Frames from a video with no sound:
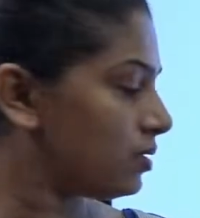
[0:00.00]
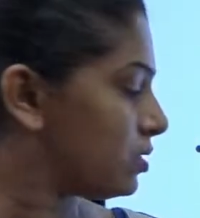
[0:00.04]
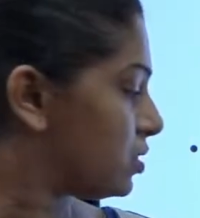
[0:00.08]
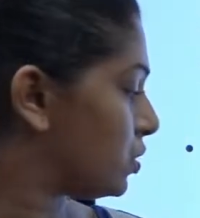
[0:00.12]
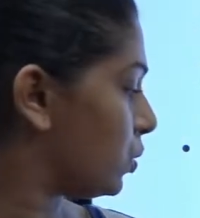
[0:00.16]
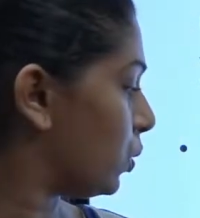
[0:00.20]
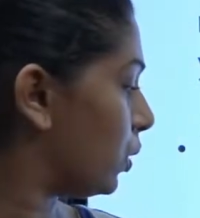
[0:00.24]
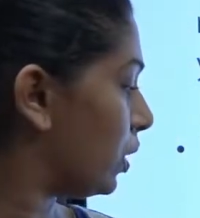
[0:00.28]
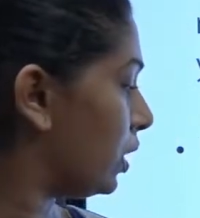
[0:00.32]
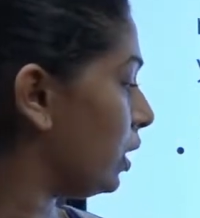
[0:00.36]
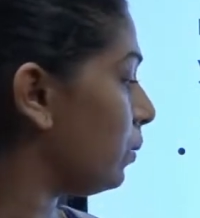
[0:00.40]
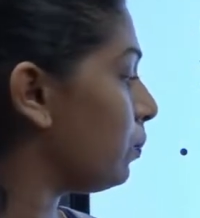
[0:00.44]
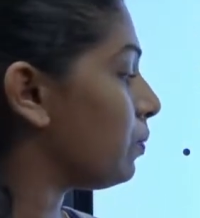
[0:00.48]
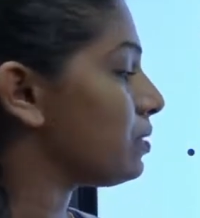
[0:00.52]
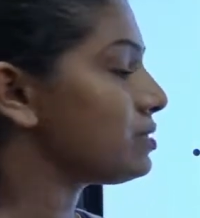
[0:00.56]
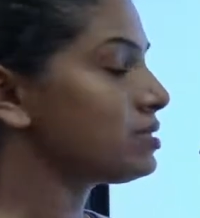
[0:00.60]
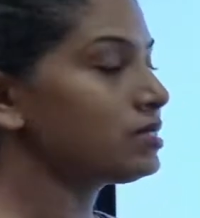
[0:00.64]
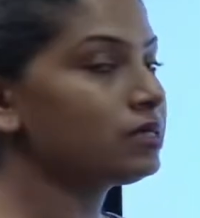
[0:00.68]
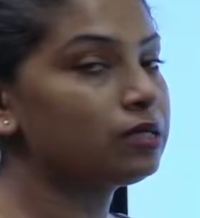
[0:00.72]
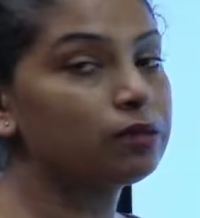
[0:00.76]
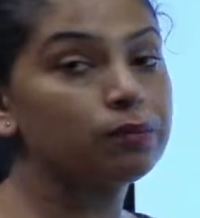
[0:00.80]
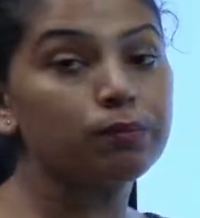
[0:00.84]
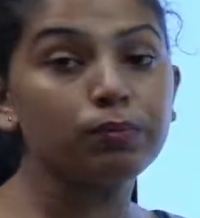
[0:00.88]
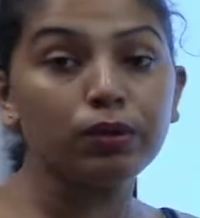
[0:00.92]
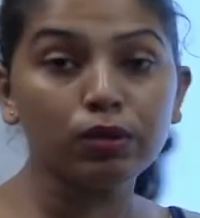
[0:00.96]
So here
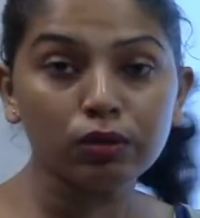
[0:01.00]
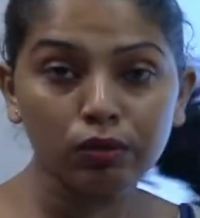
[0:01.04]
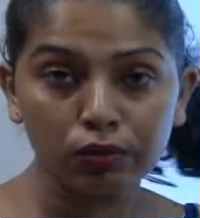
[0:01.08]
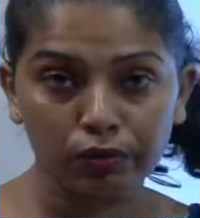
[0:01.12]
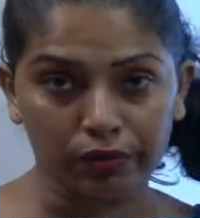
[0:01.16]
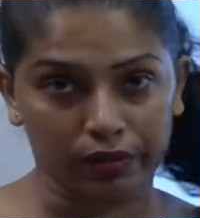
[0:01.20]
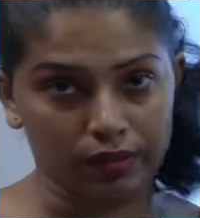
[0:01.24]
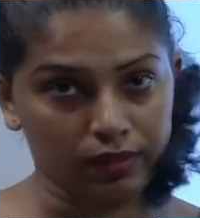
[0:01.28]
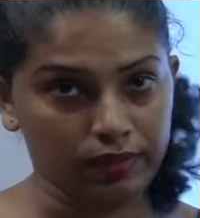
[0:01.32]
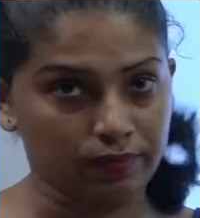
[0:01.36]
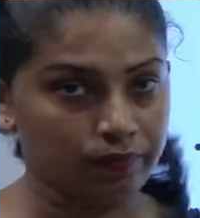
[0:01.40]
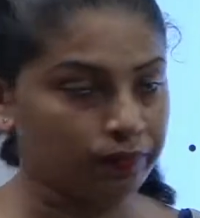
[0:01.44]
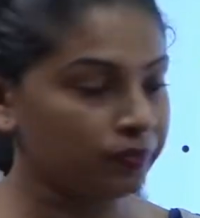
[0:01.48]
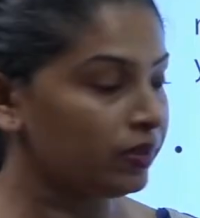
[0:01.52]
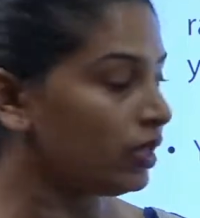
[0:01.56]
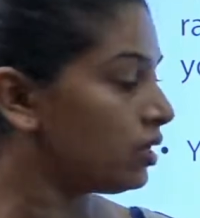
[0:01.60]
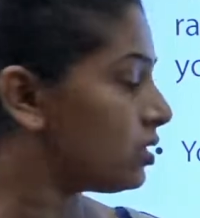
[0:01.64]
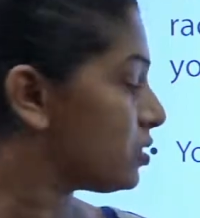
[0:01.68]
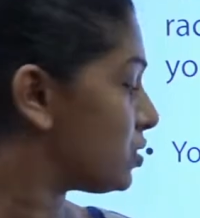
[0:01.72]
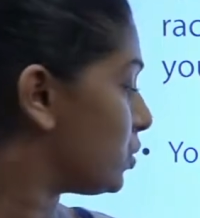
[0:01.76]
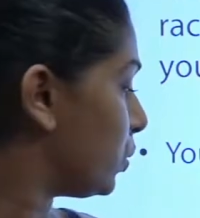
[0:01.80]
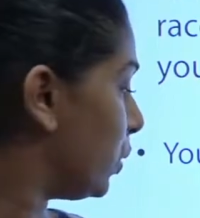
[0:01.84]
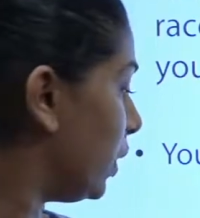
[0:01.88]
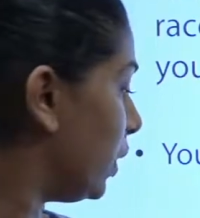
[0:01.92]
present plural. So